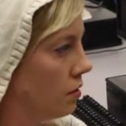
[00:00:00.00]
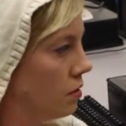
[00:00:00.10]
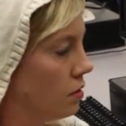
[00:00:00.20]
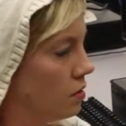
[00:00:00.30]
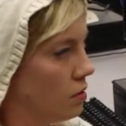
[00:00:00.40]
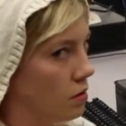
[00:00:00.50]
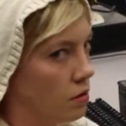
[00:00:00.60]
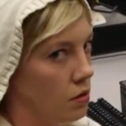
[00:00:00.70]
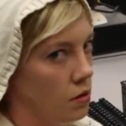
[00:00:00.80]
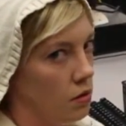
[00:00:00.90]

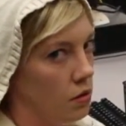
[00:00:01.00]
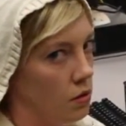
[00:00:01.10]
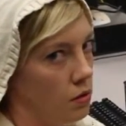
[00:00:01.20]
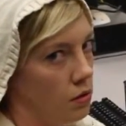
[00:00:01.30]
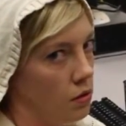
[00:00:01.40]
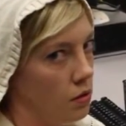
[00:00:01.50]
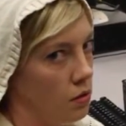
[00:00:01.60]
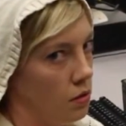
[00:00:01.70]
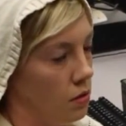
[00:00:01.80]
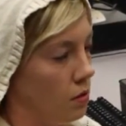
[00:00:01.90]

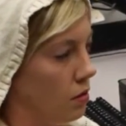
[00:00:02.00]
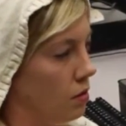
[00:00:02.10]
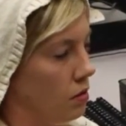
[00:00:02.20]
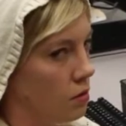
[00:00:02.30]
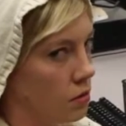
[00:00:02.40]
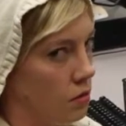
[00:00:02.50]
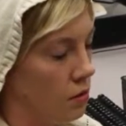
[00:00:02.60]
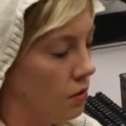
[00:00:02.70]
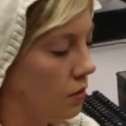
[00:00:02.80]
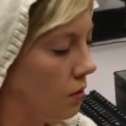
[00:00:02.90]

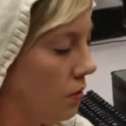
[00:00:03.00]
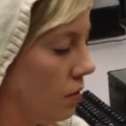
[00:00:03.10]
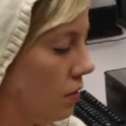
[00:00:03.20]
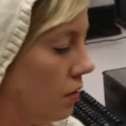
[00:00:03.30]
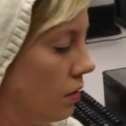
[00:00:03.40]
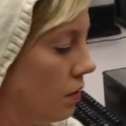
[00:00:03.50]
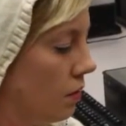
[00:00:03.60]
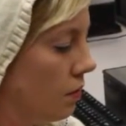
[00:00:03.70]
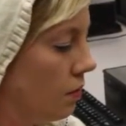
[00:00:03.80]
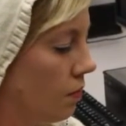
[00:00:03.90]

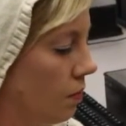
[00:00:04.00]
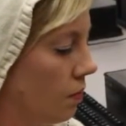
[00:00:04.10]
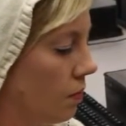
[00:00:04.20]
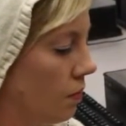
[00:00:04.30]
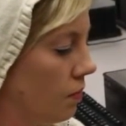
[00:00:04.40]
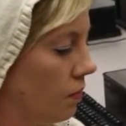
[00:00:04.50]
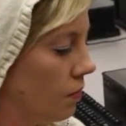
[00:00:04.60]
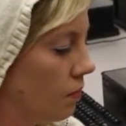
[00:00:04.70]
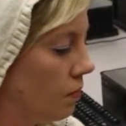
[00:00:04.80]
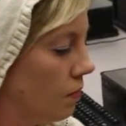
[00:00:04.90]

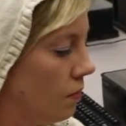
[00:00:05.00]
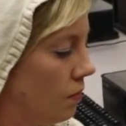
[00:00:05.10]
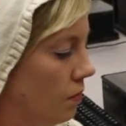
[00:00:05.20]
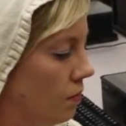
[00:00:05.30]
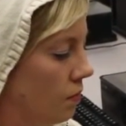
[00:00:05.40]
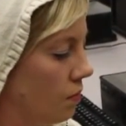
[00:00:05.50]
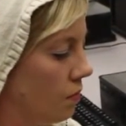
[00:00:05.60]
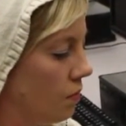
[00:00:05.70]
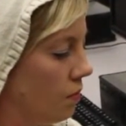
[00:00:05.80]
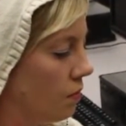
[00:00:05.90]

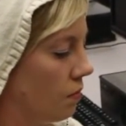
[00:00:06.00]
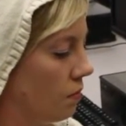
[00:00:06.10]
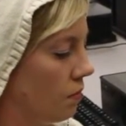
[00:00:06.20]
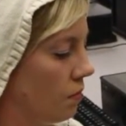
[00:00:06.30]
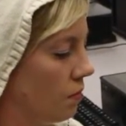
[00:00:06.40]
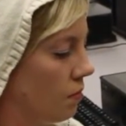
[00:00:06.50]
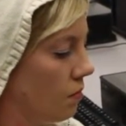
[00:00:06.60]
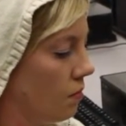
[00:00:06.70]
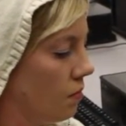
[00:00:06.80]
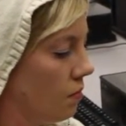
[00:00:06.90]

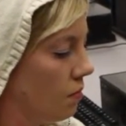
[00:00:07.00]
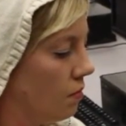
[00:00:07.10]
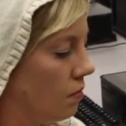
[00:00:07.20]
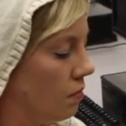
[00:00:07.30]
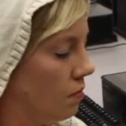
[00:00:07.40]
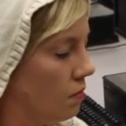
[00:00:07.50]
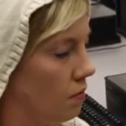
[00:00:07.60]
(no one is talking)